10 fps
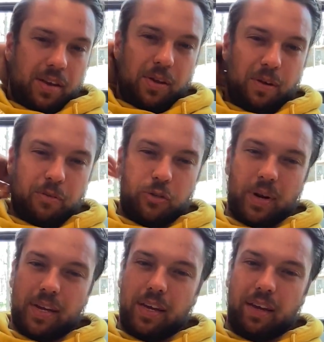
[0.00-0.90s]
you know
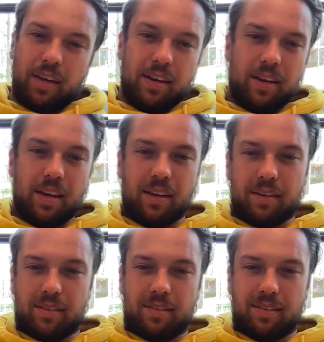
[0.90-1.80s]
drinking and
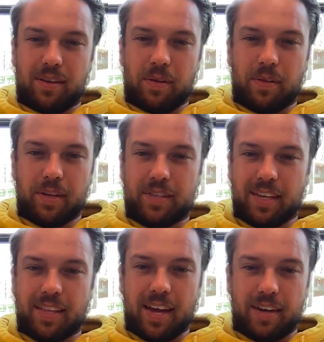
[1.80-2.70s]
and you know things
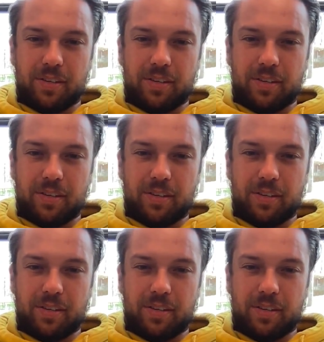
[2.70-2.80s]
like that